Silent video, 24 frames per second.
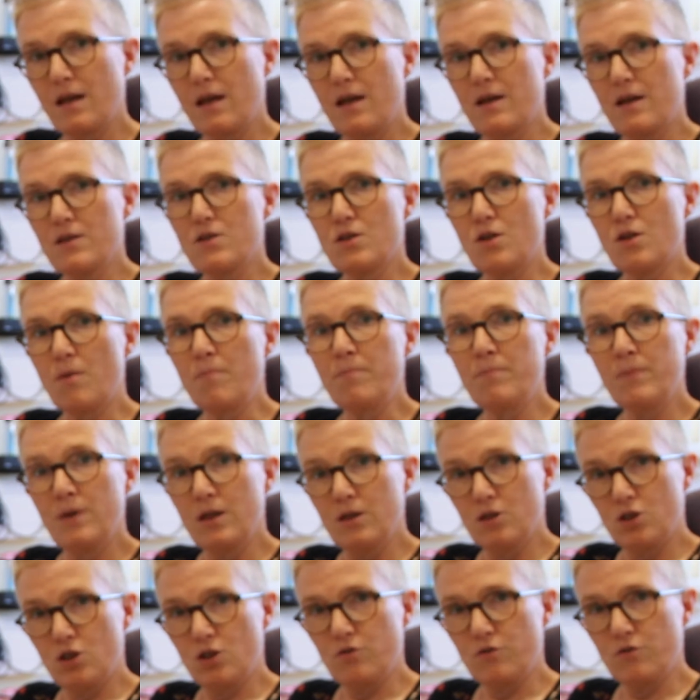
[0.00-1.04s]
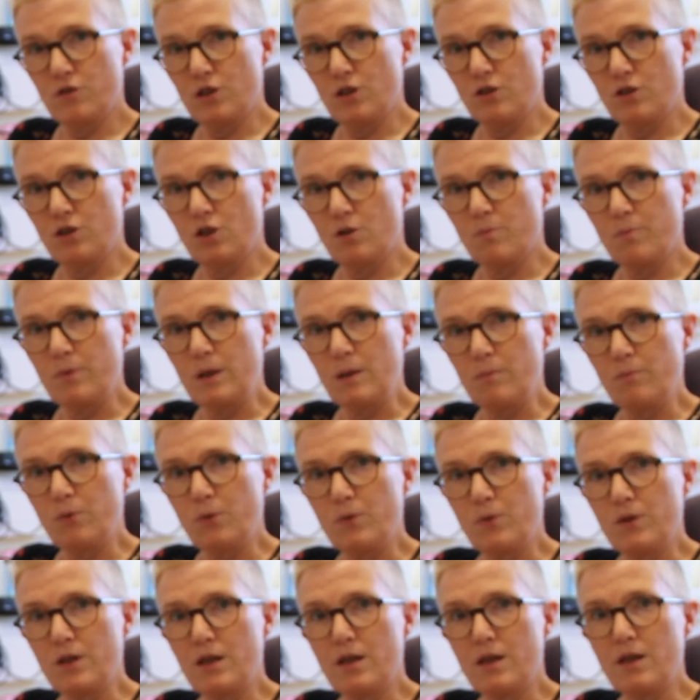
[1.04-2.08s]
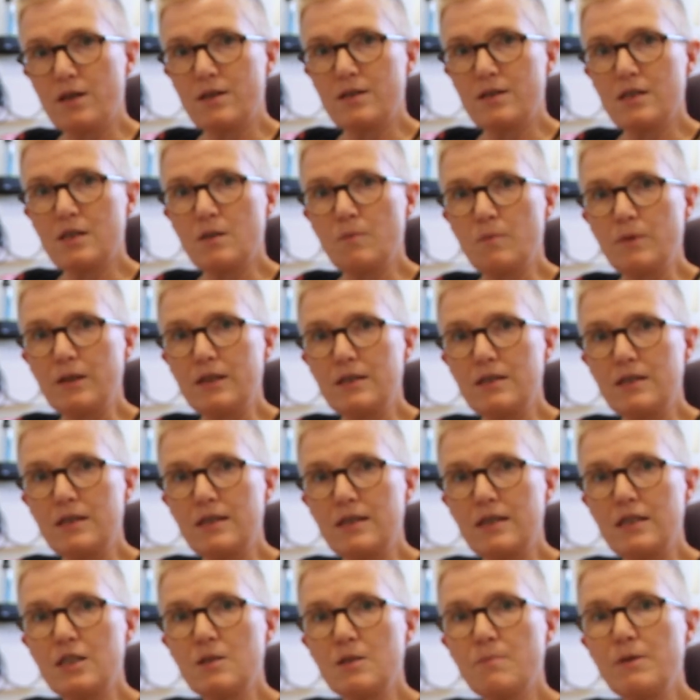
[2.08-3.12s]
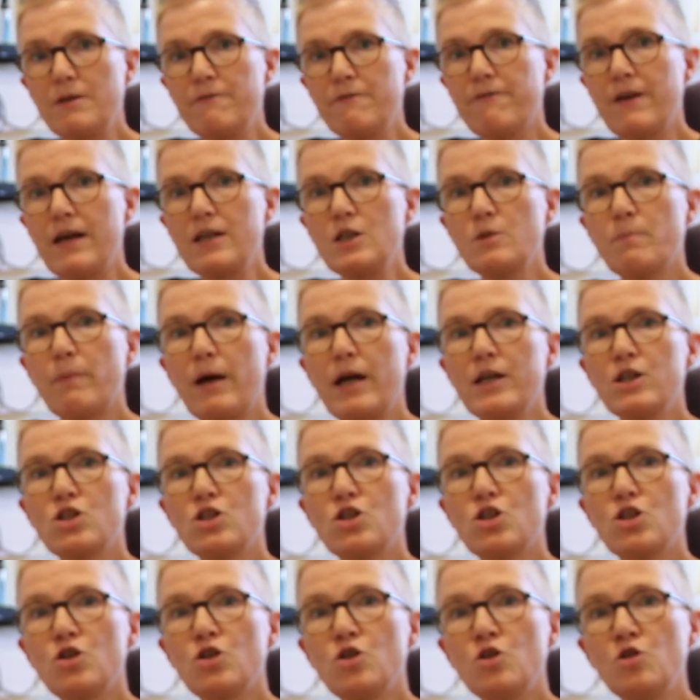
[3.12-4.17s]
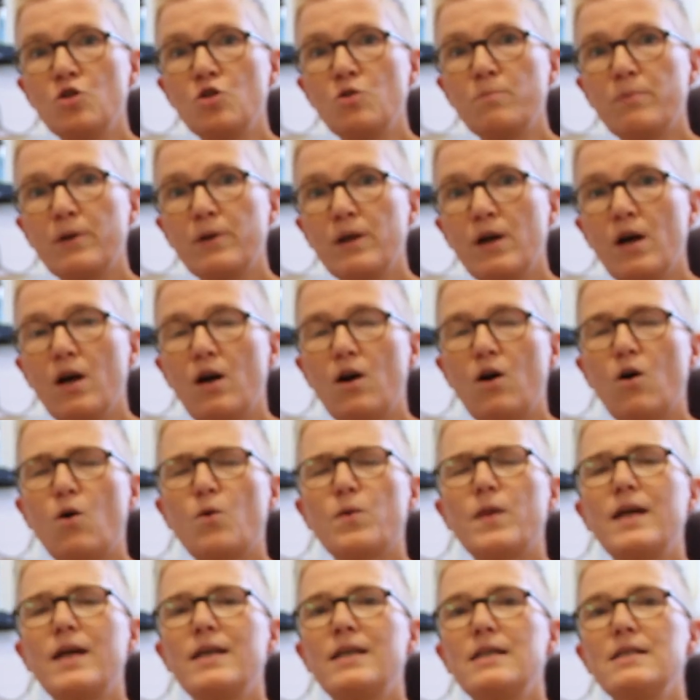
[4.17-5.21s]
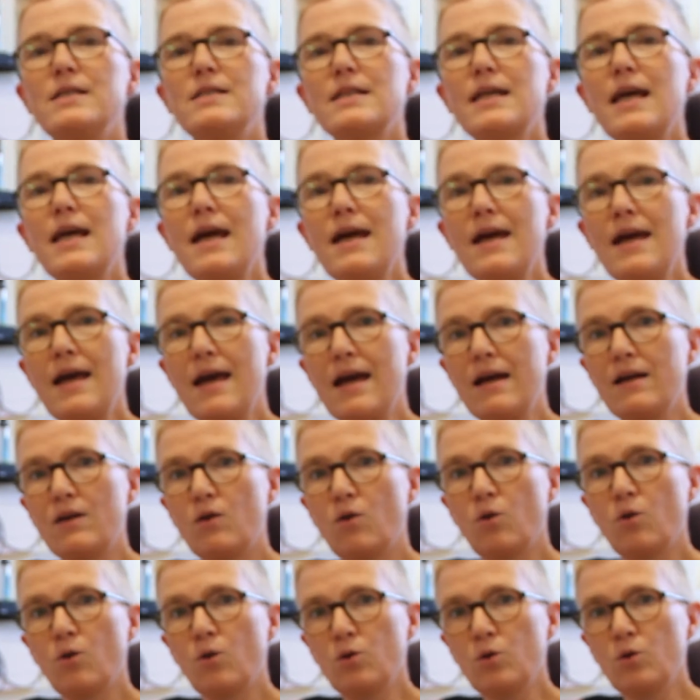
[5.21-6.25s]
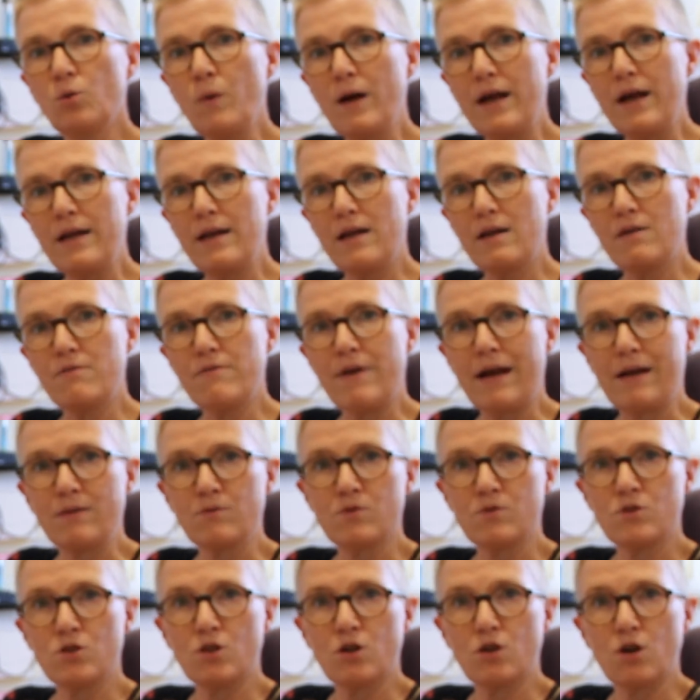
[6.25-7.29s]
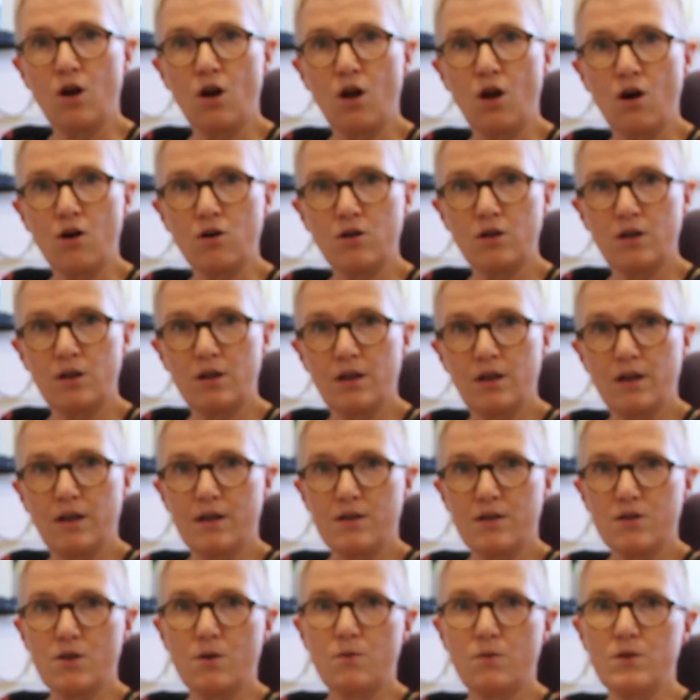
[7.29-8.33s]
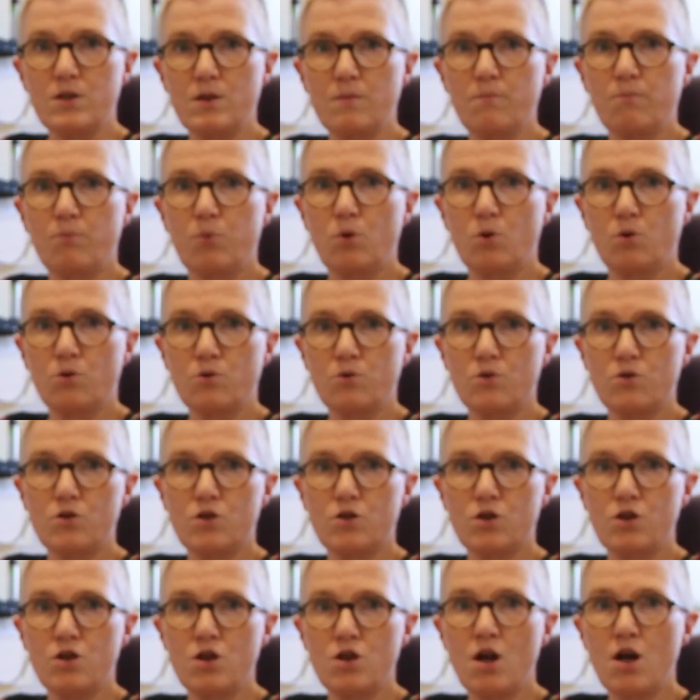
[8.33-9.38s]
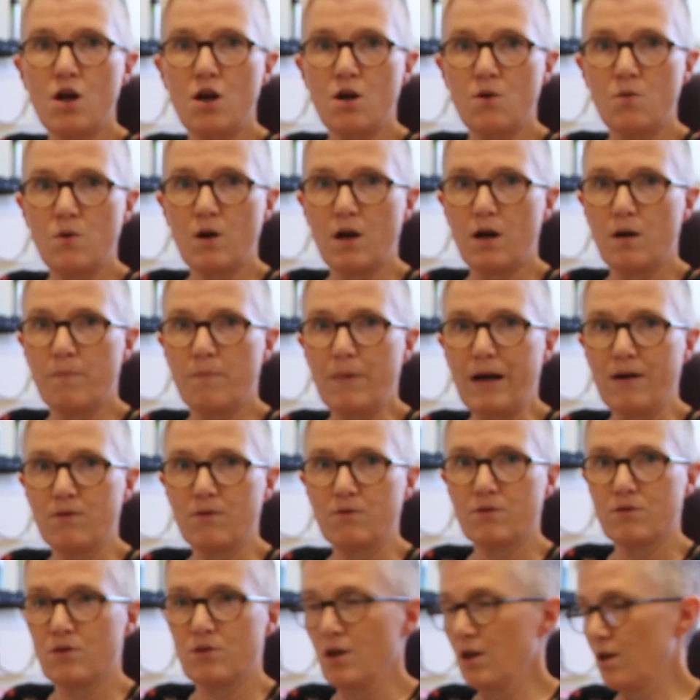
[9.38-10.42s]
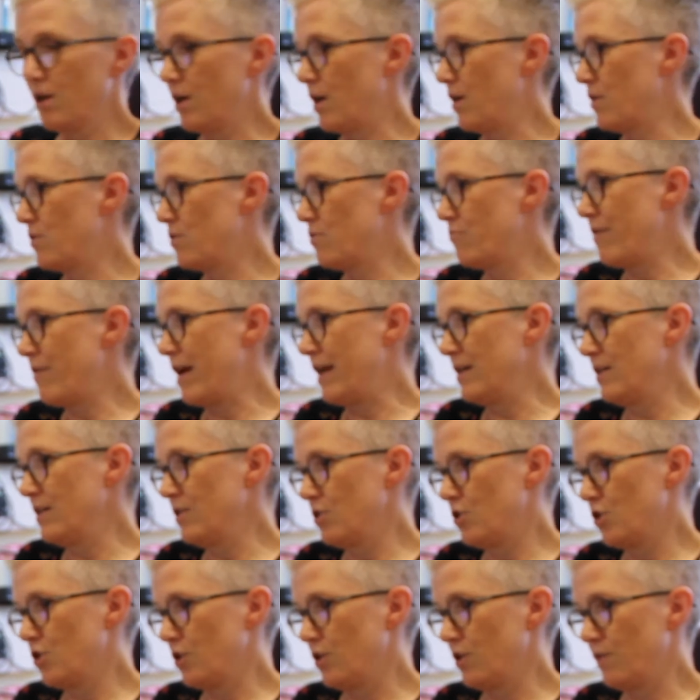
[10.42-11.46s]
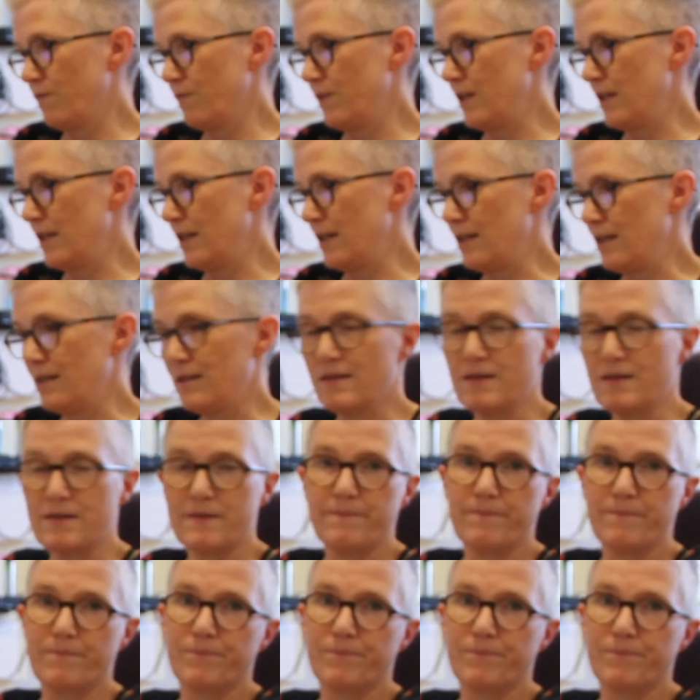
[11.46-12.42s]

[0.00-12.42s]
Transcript: Some children and young people with a learning disability need to be fed by tube, or they need care all the way around the clock. So it's important to know about the range of needs.